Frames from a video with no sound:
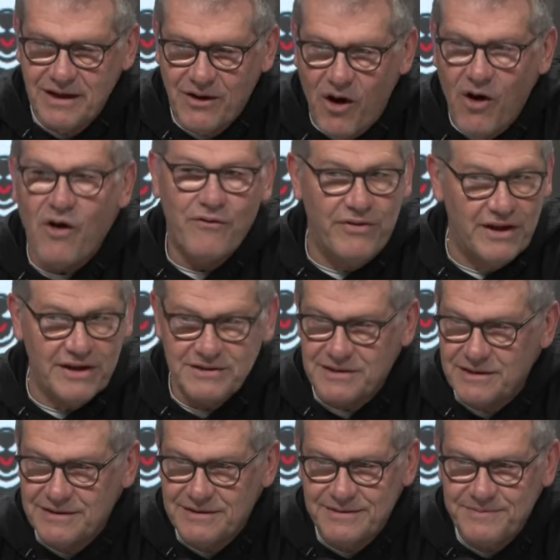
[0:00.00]
all of this.
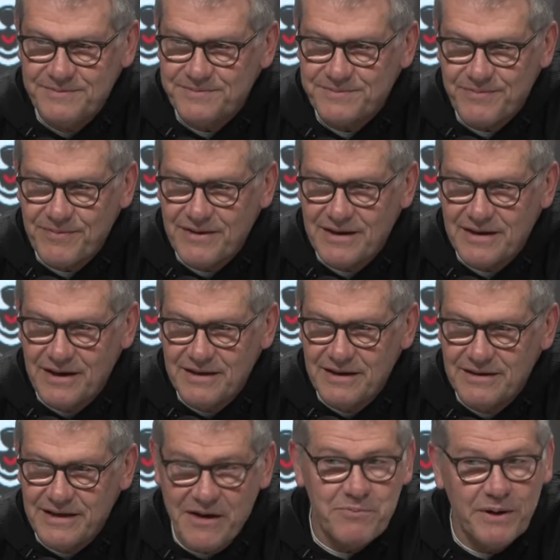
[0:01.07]

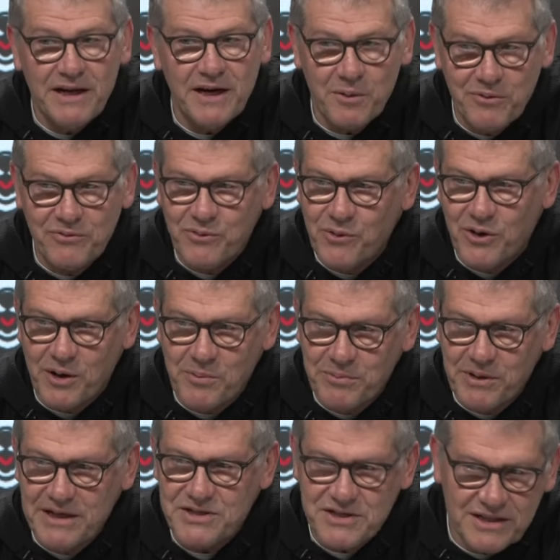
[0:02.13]
They've been there before,
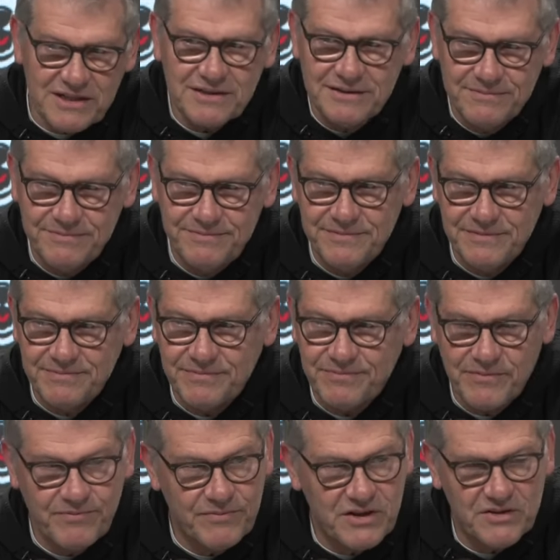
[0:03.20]
but it's just
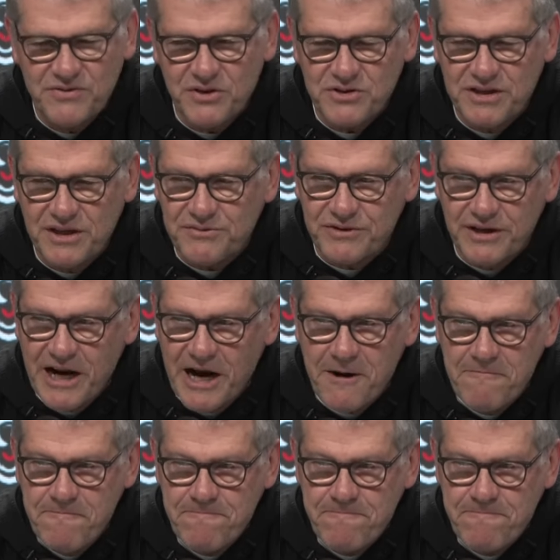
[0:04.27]
feels different now.